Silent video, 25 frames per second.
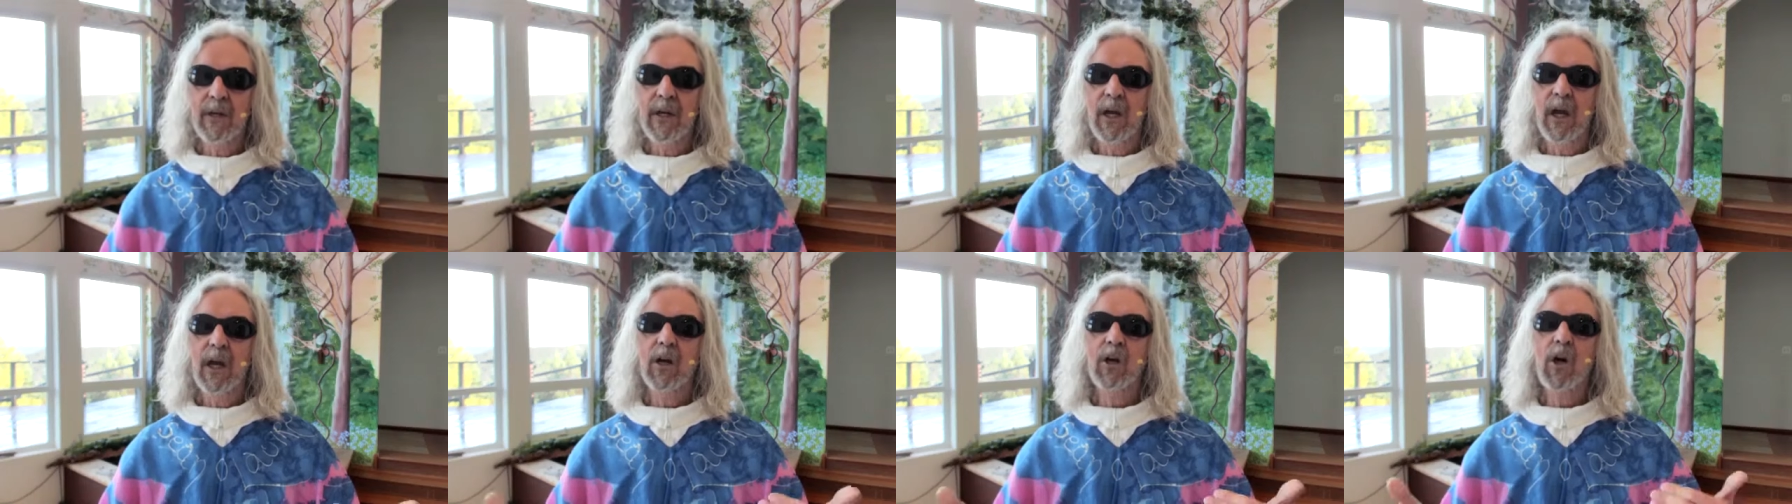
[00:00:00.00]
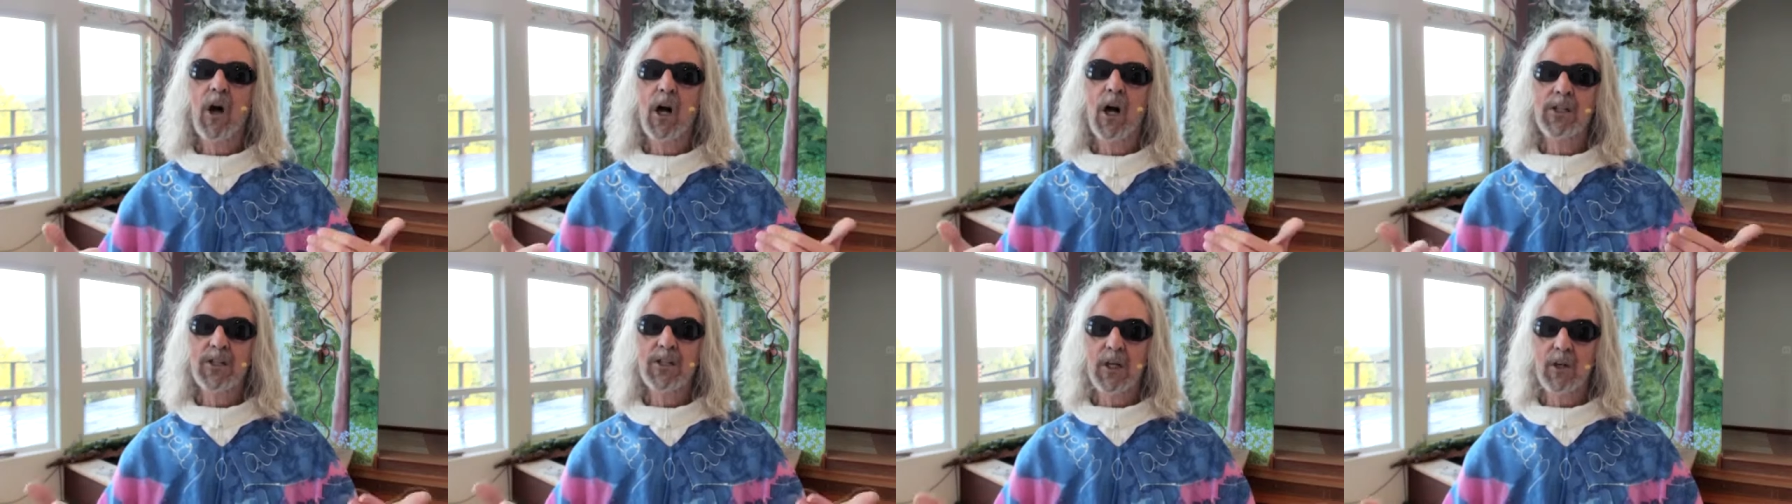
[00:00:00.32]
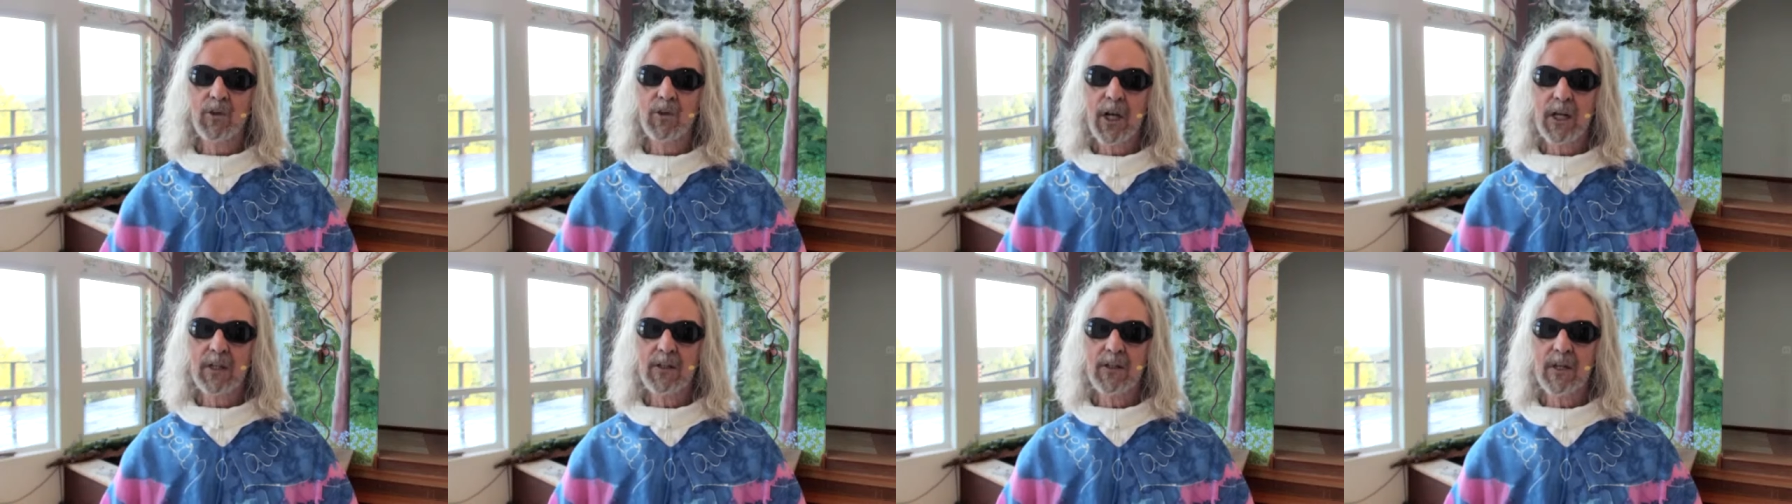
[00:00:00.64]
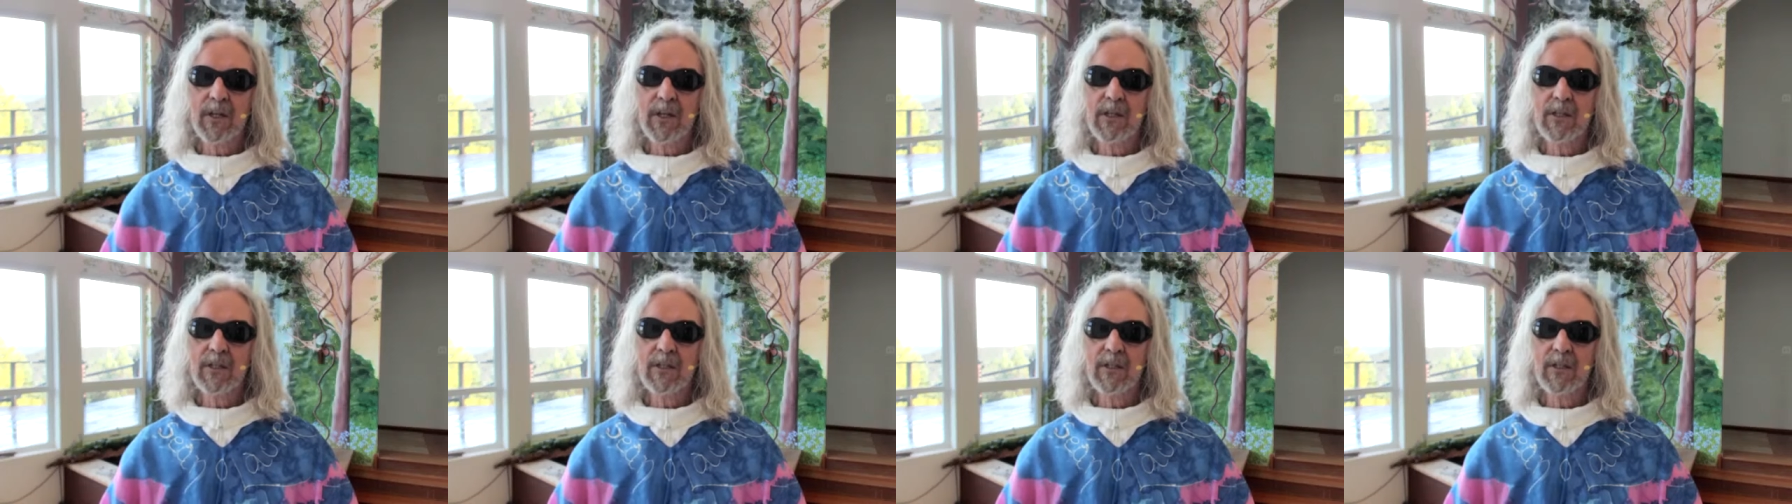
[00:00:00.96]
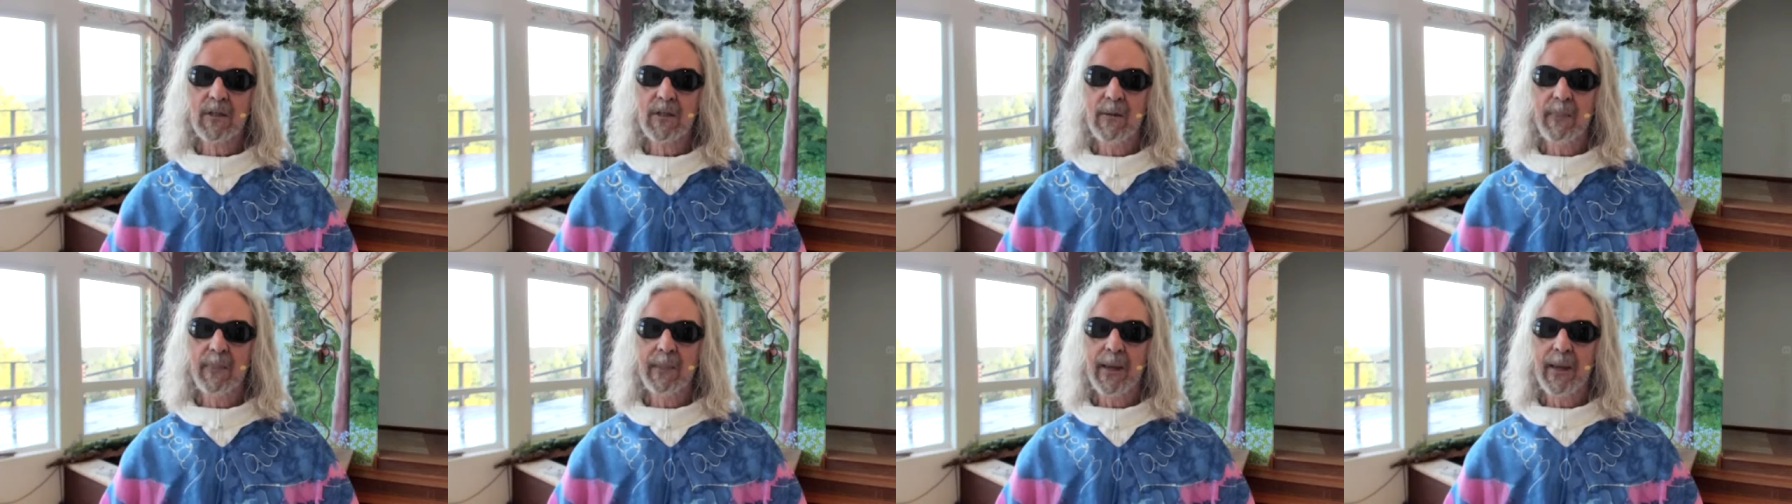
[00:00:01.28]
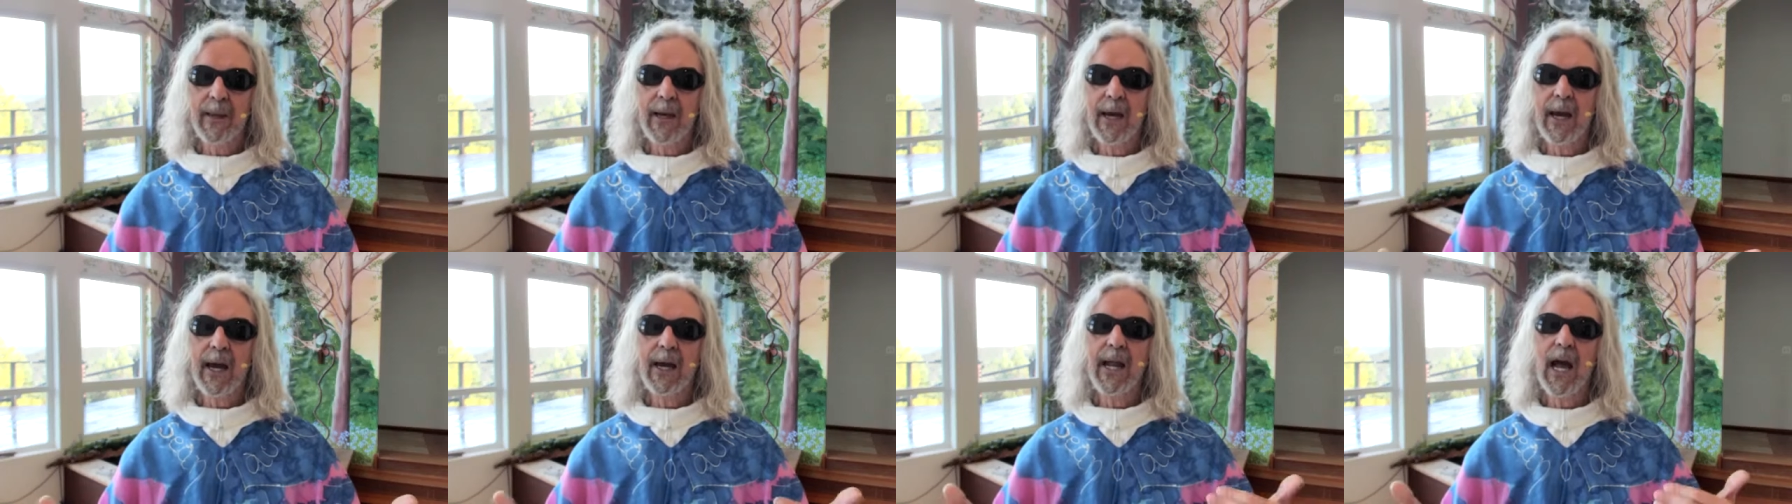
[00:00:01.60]
consecrate this,
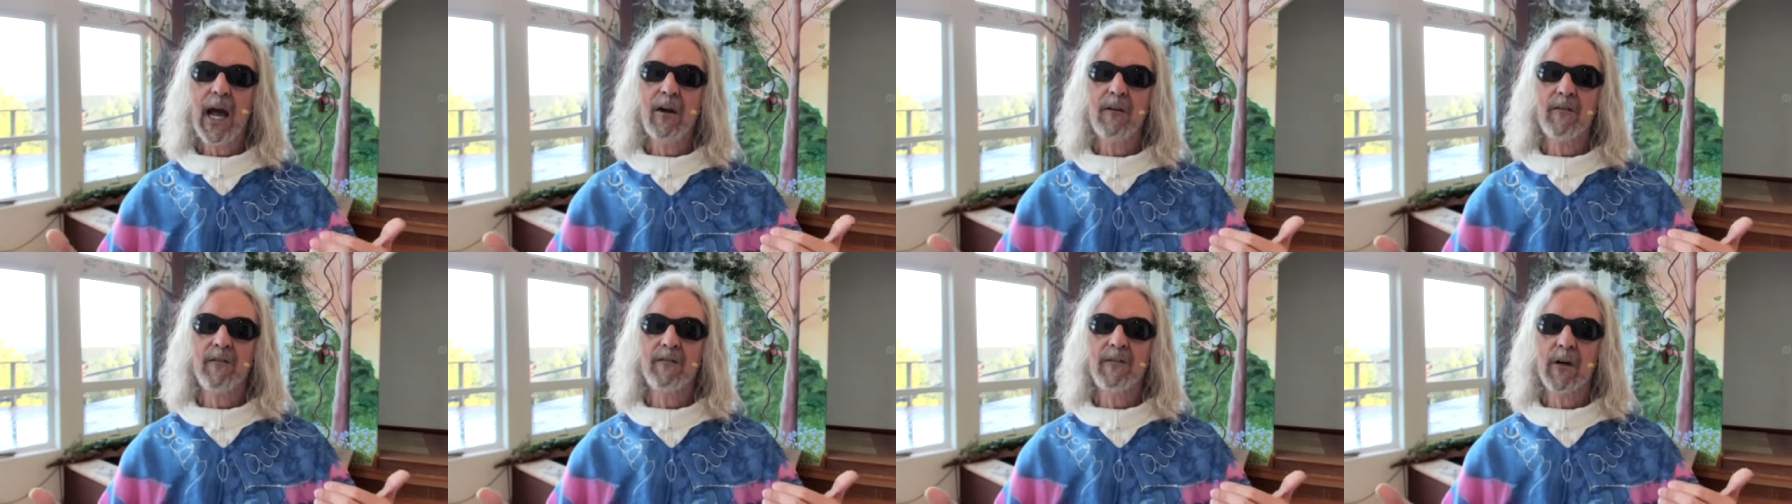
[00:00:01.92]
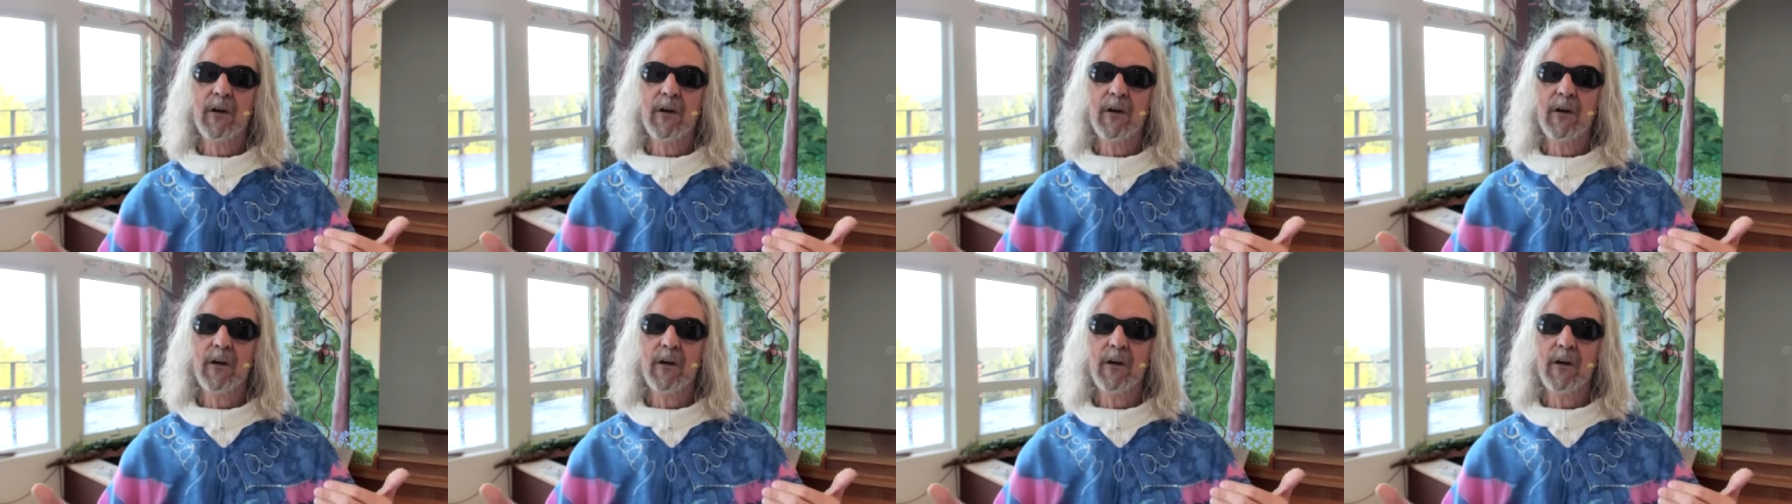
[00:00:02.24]
and have